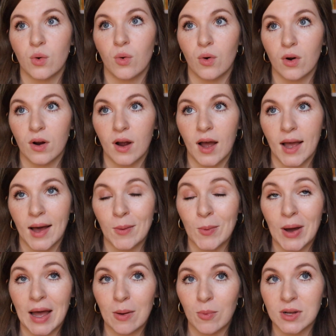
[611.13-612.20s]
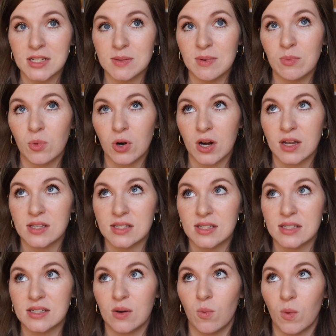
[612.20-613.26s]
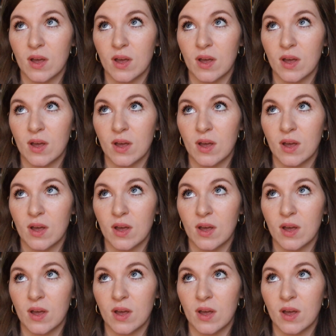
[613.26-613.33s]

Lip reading: or I want to be more consistent